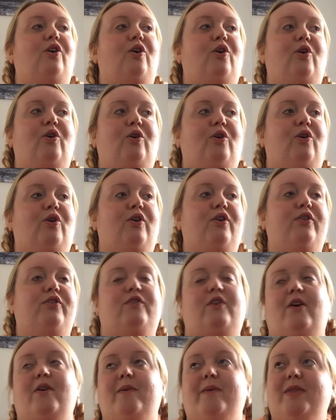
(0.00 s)
or
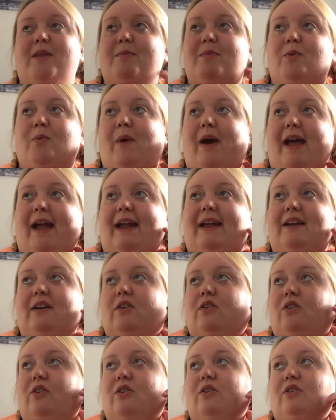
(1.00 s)
throwing them away
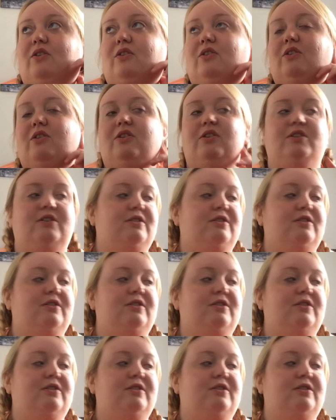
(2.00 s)
or